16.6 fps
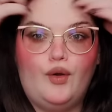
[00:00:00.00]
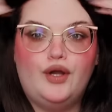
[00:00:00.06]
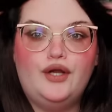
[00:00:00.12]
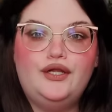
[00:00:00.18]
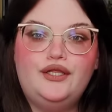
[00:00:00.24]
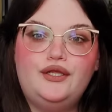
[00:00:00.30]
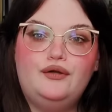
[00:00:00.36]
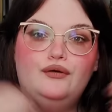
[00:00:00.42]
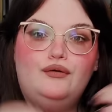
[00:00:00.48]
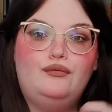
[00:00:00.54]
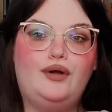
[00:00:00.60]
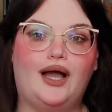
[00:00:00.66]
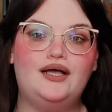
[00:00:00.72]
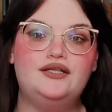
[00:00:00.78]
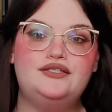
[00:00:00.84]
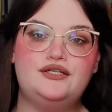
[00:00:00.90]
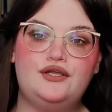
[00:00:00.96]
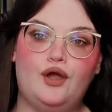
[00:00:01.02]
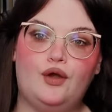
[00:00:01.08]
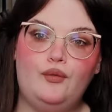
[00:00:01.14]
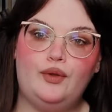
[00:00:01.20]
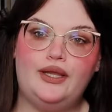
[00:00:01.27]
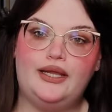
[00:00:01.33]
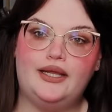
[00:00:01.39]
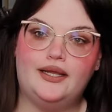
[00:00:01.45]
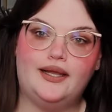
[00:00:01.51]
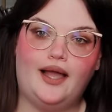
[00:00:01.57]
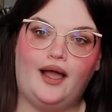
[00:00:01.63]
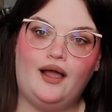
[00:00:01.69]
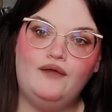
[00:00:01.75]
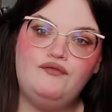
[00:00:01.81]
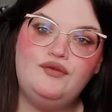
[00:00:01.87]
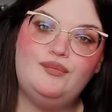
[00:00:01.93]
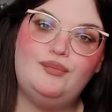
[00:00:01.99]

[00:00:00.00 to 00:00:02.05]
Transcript: are you? How's it going? How have you